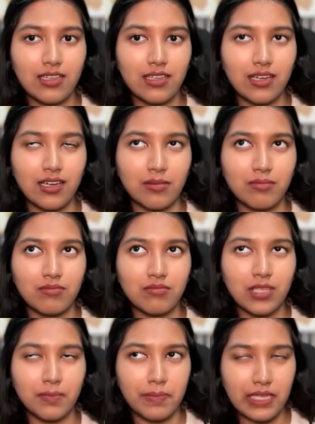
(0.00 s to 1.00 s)

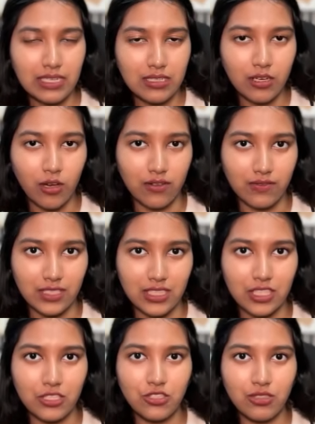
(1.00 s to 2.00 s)
complete the
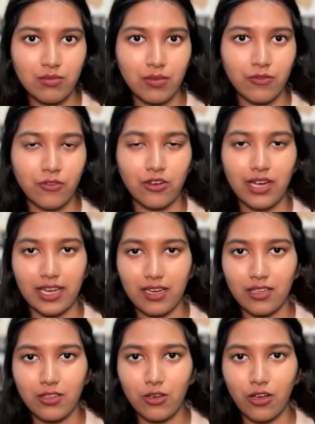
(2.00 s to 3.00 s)
conversation before
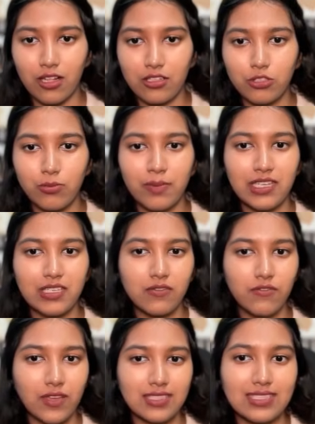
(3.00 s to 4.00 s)
ending the call. So please
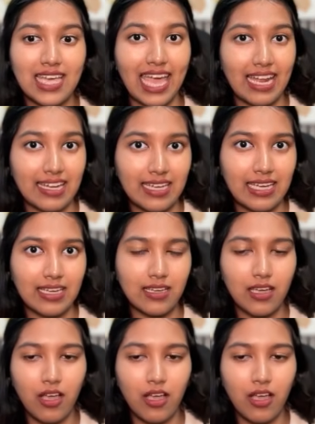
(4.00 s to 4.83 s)
fix the ending